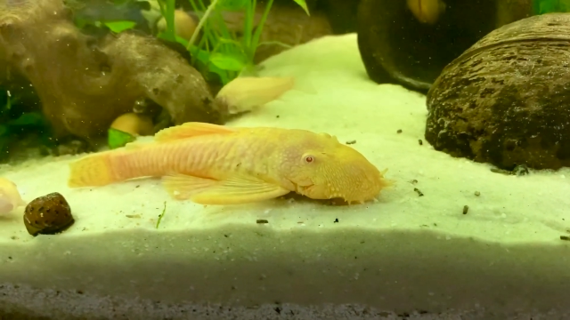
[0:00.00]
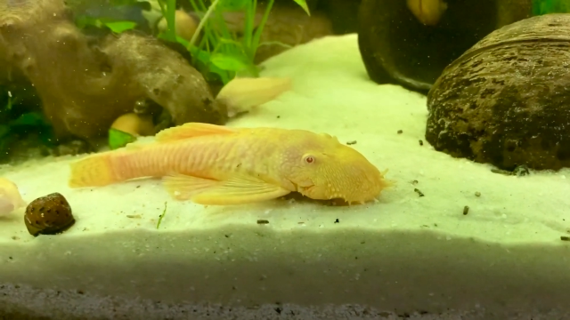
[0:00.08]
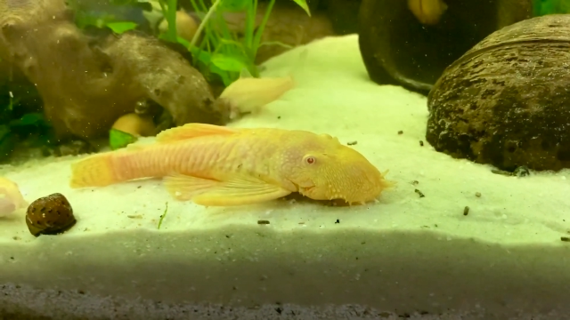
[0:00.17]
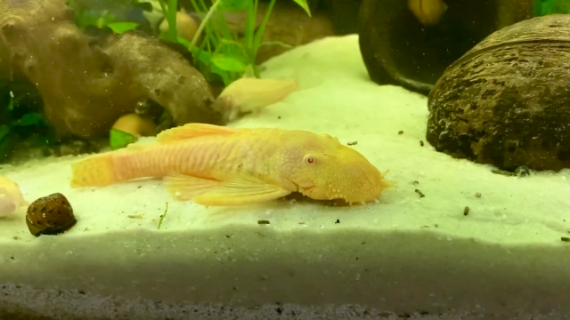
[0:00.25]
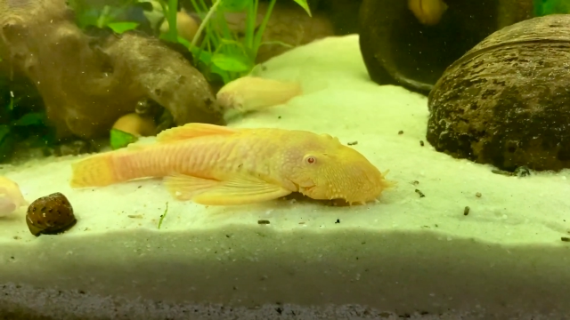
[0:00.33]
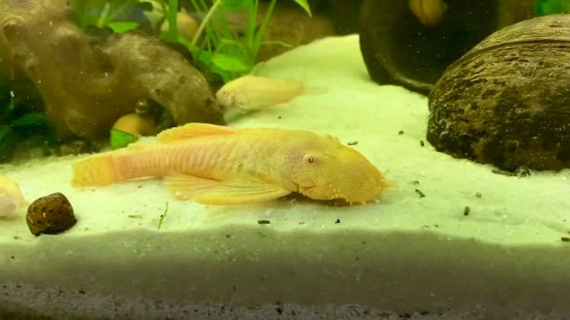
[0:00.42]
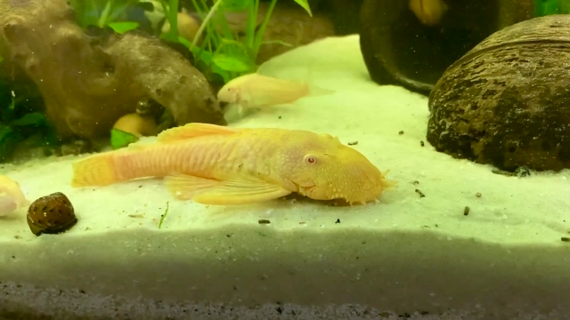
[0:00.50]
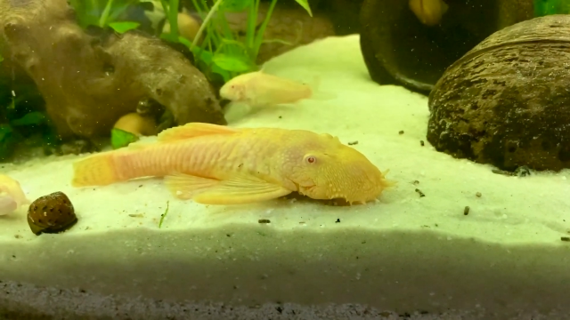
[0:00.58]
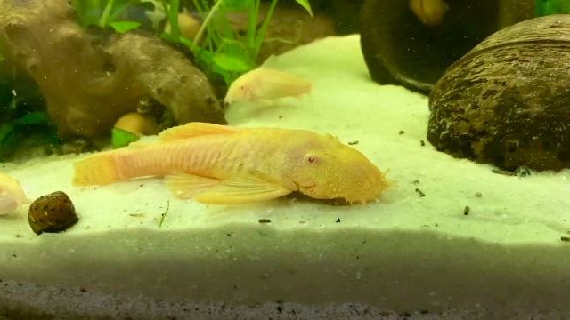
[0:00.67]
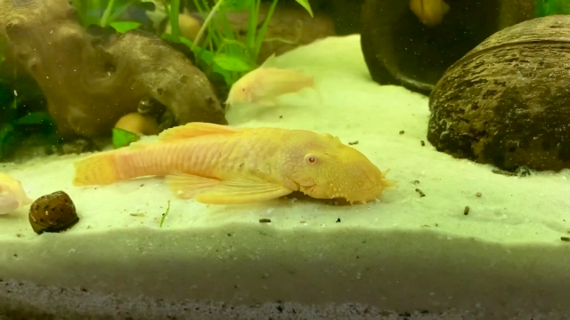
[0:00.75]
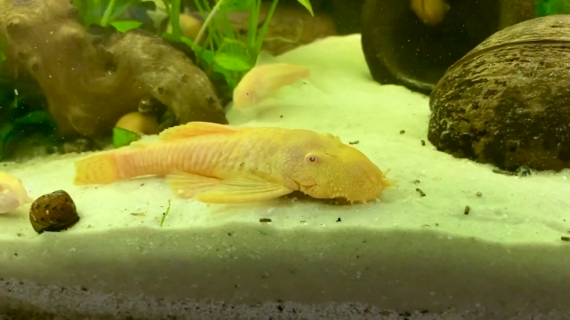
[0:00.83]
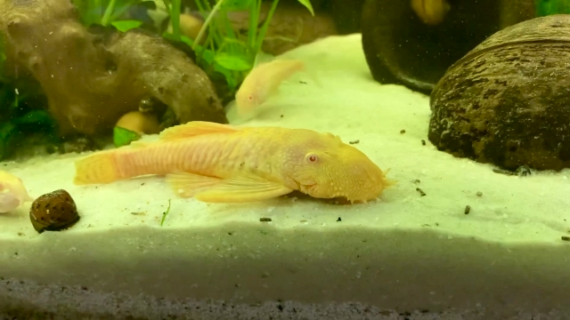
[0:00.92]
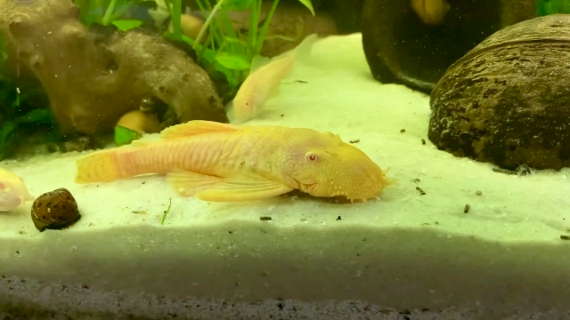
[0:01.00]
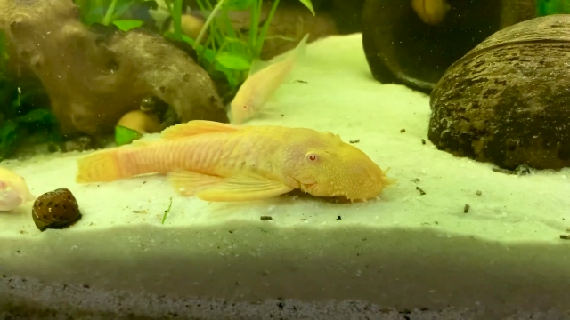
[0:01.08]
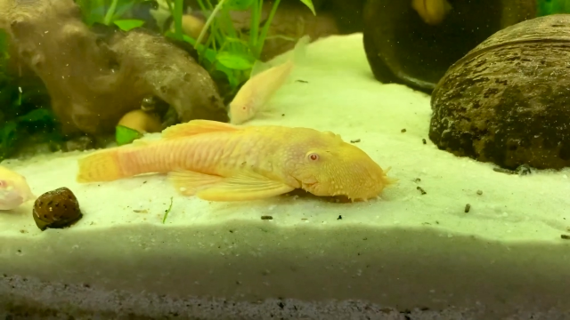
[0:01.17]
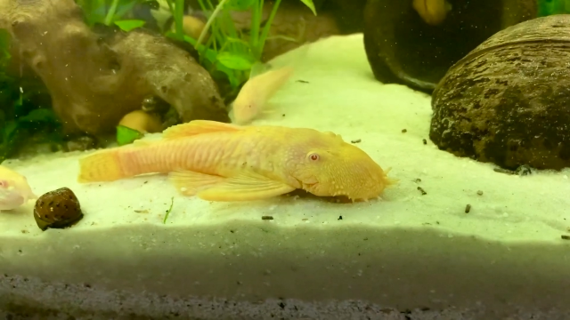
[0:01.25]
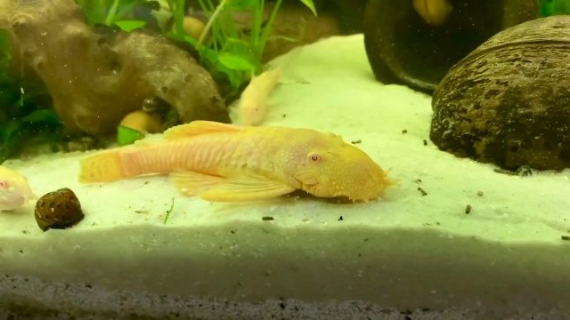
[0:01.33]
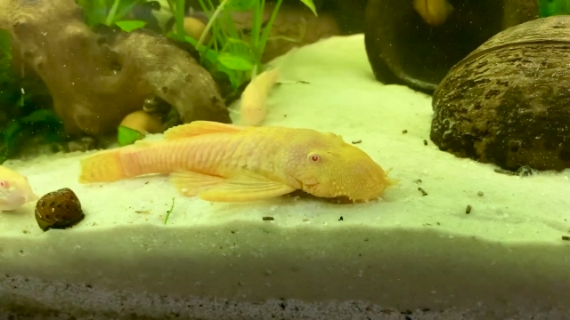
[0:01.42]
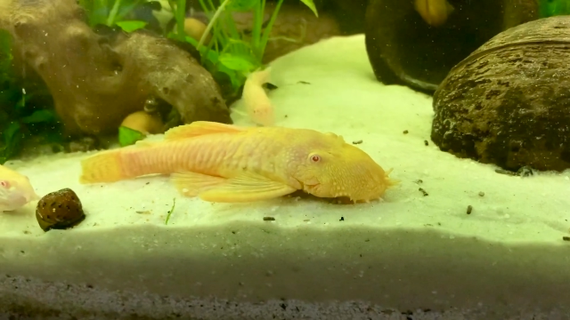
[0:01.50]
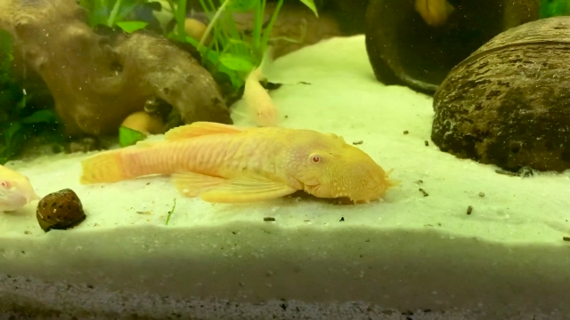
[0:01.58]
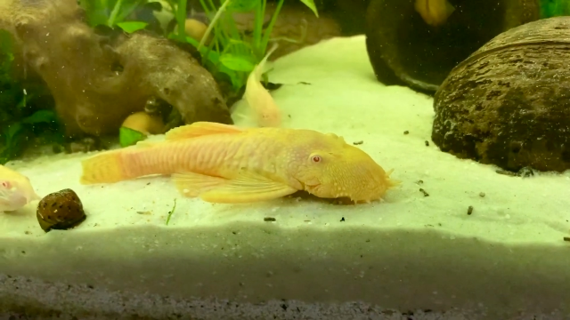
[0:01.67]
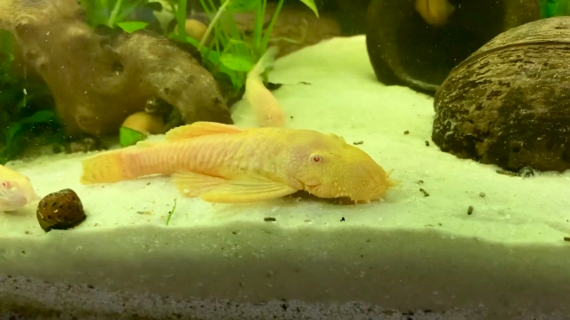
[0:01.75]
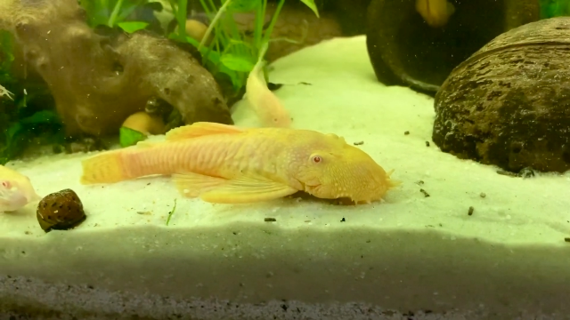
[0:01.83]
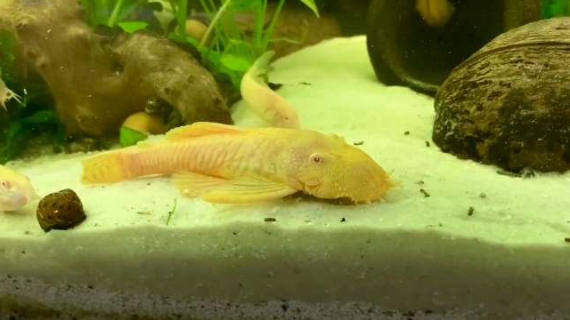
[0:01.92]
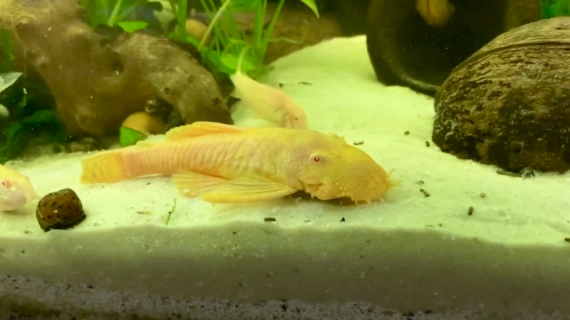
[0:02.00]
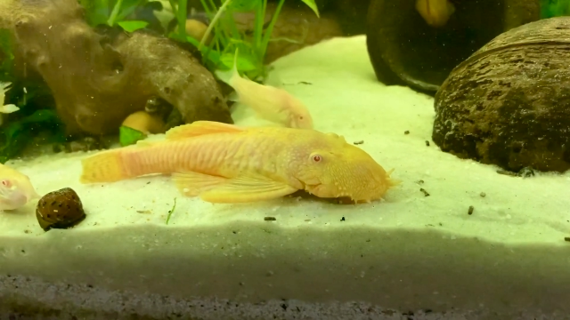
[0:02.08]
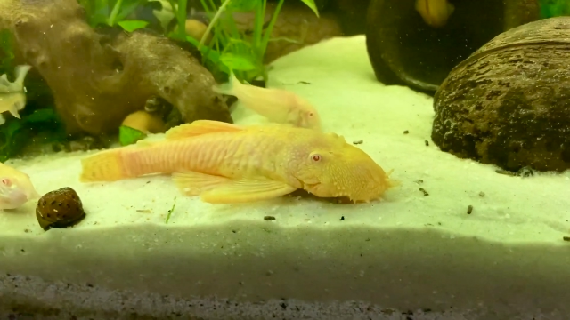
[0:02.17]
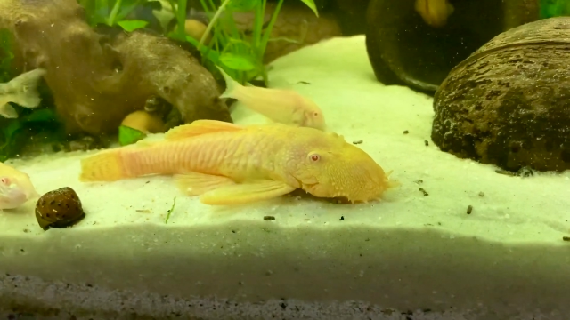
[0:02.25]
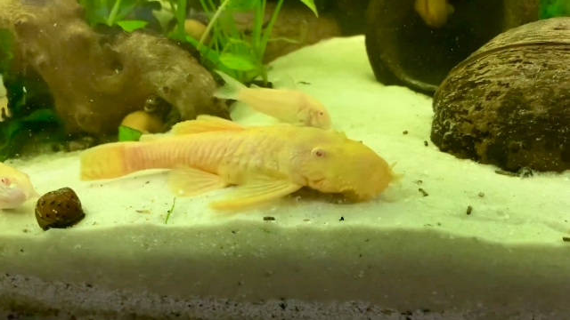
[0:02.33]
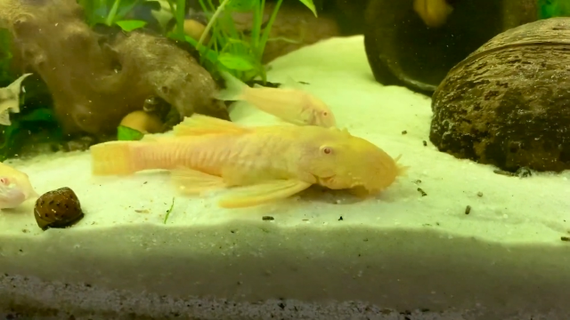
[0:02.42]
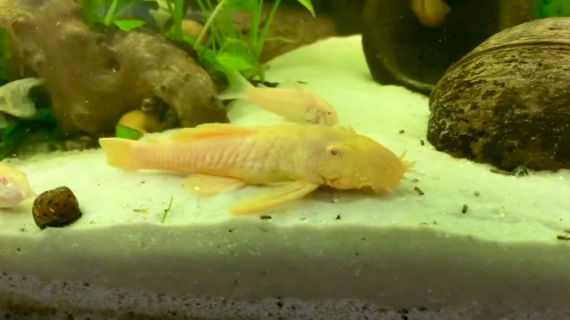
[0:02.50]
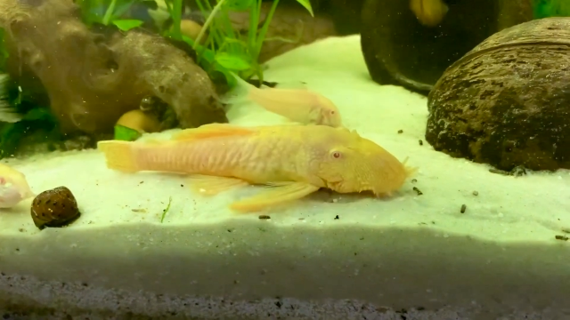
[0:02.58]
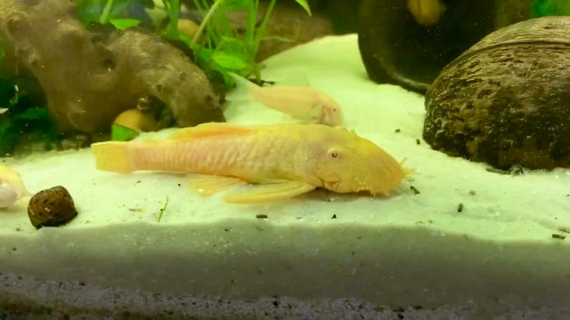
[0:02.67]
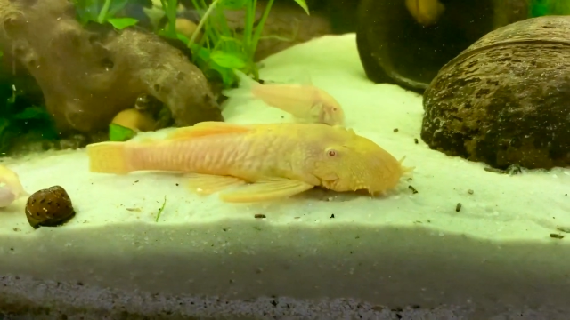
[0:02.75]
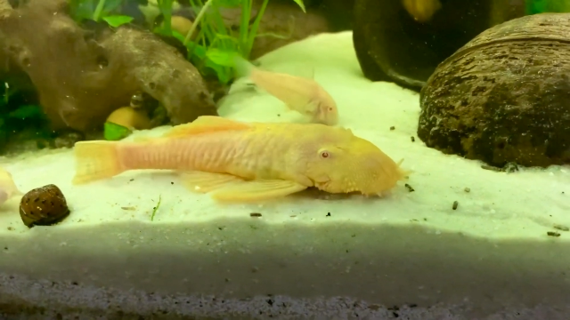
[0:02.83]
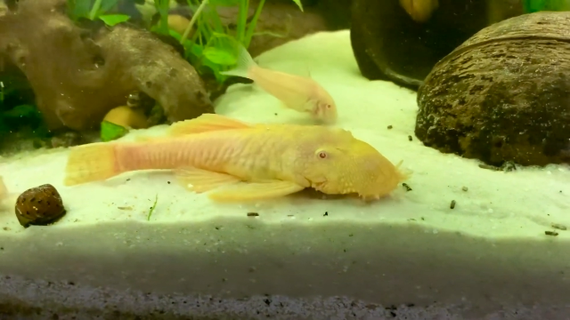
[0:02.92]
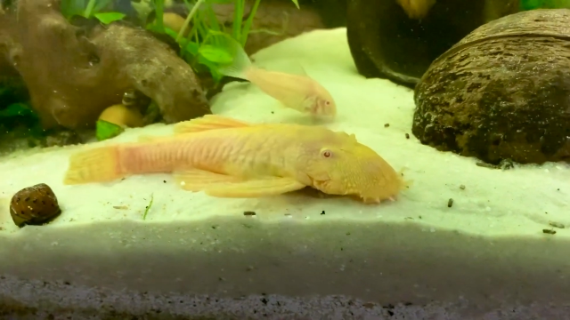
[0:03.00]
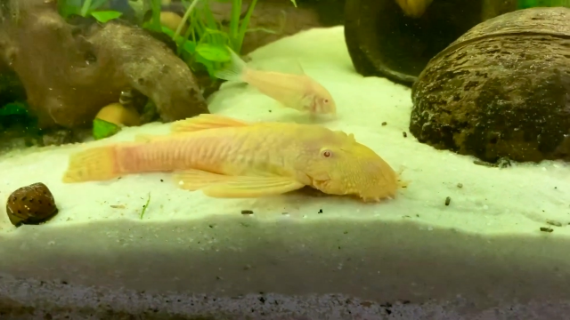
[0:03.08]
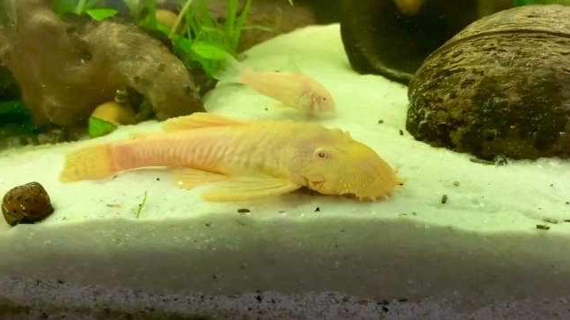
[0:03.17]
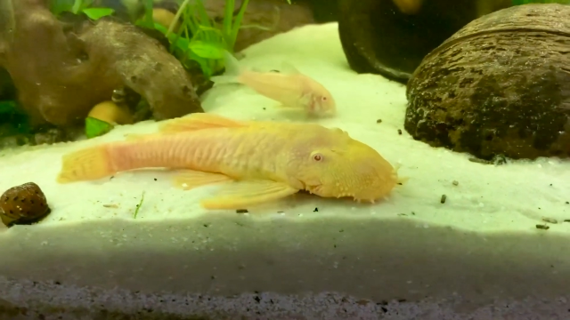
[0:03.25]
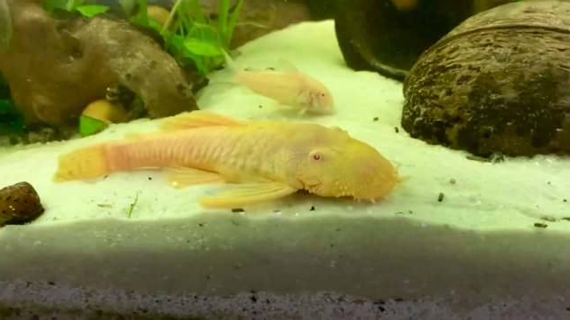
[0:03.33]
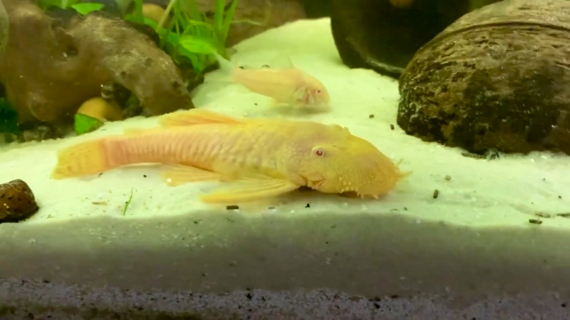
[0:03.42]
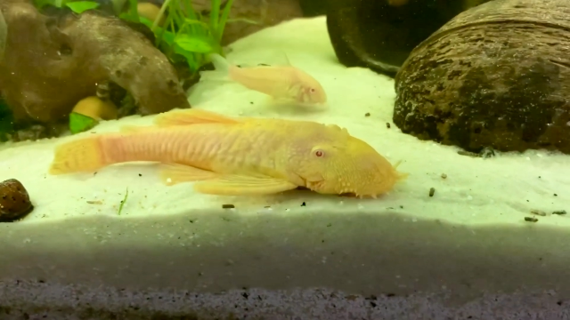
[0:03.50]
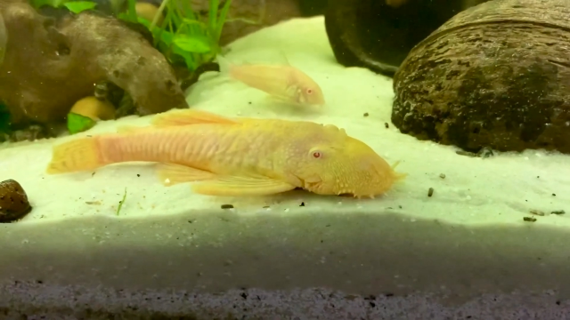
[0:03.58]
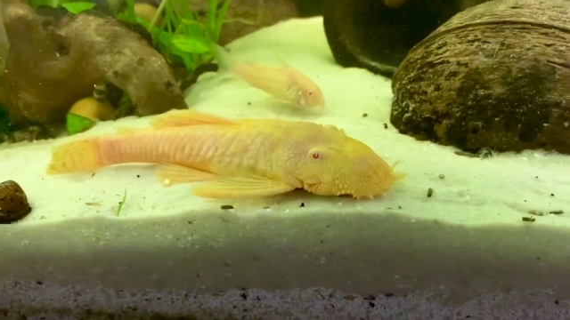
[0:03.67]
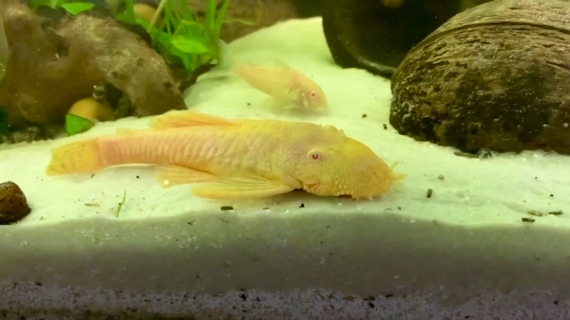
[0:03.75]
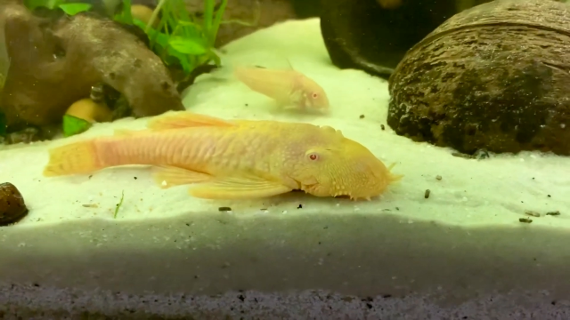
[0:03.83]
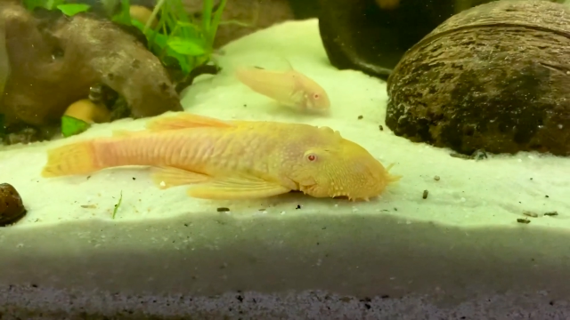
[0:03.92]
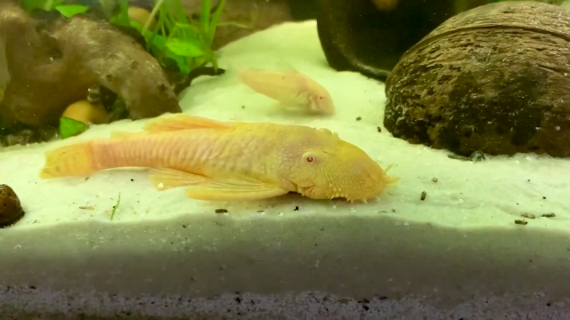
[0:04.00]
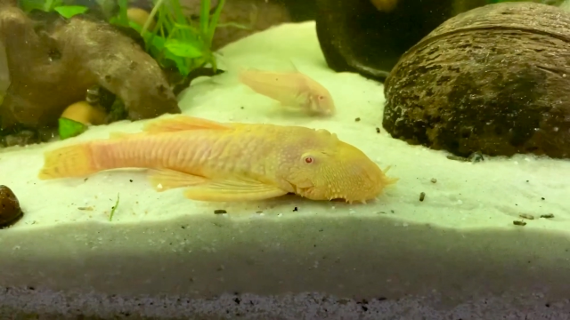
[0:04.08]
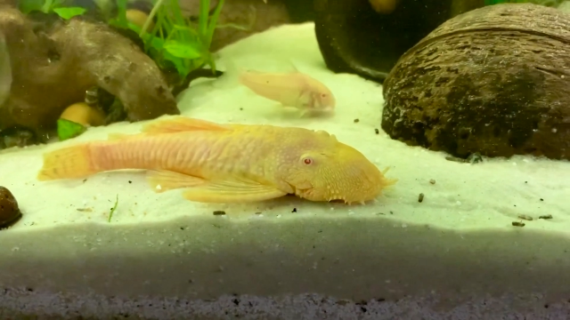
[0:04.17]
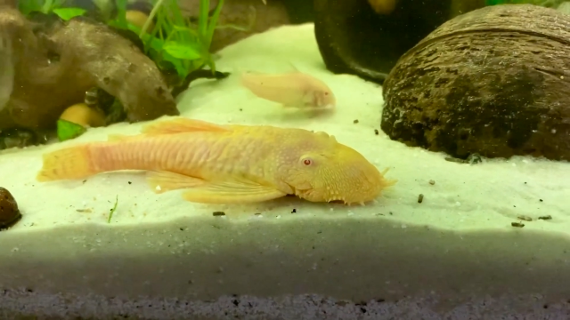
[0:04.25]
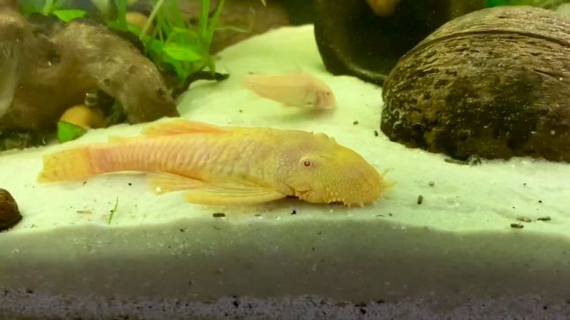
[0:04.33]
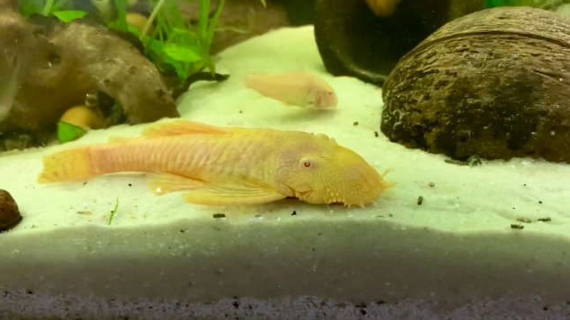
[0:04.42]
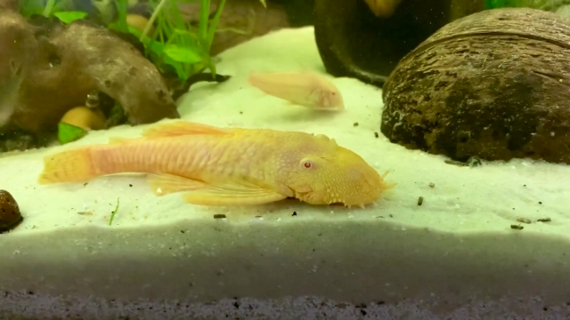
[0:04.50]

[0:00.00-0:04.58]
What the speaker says: (no speaker visible)